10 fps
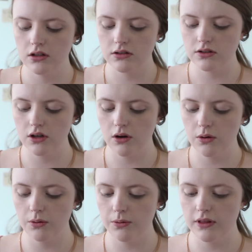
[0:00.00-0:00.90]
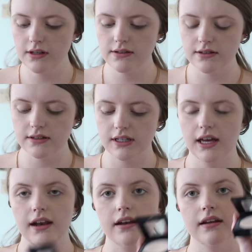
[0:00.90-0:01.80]
So this is
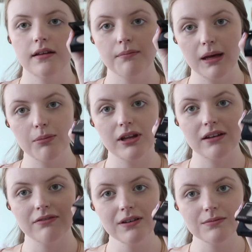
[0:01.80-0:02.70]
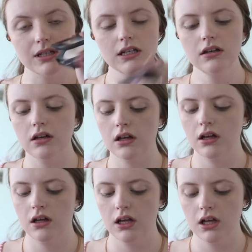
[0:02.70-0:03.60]
again Maybelline Fit Me,
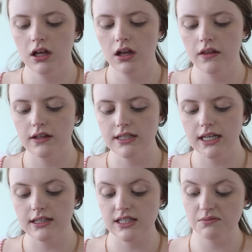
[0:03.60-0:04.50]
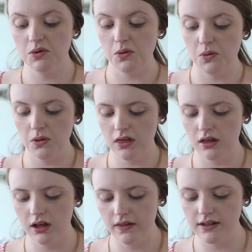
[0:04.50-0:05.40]
the Set and Smooth,
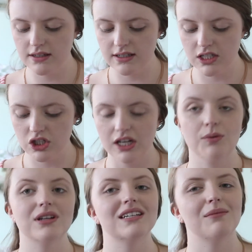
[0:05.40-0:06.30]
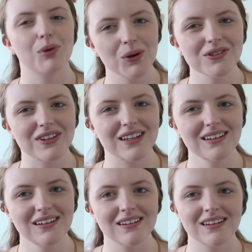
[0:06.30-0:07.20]
and this is in shade 110
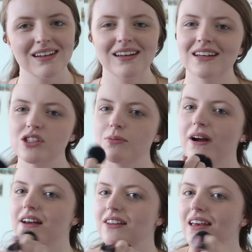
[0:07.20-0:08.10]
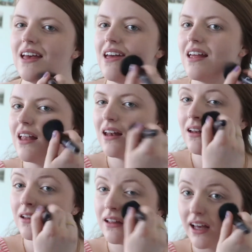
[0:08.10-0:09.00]
Porcelain. Surprise
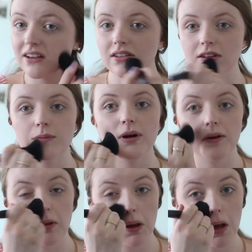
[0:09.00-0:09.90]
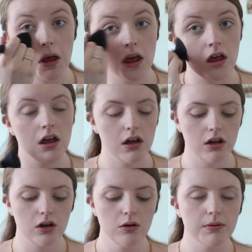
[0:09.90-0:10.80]
again, actually surprising
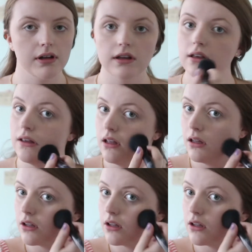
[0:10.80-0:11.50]
nobody.